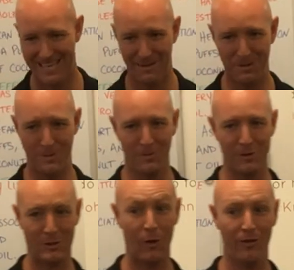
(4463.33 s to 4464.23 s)
How many people
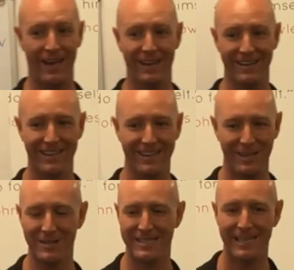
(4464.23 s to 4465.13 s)
are told that?
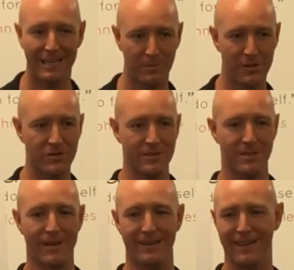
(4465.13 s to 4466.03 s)
You don't see any commercials
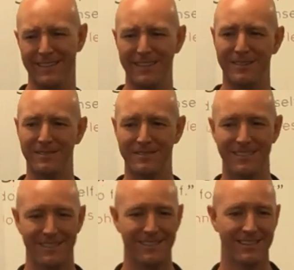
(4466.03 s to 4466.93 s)
about that, do you?
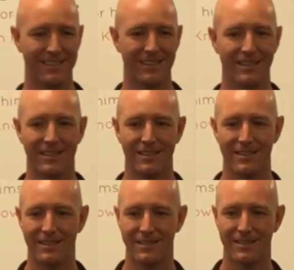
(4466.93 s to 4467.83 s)
Take
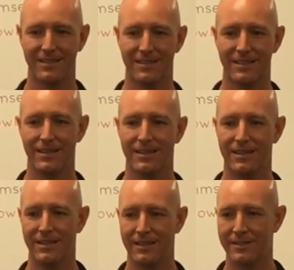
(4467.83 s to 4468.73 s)
this,
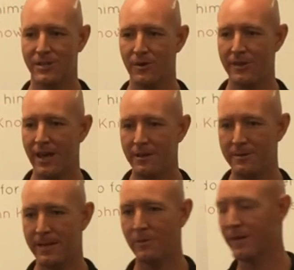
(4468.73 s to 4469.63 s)
So the other
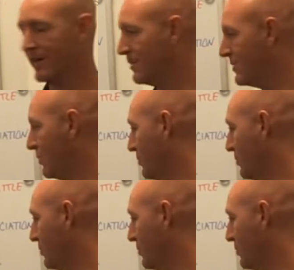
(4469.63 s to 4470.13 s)
thing when it comes to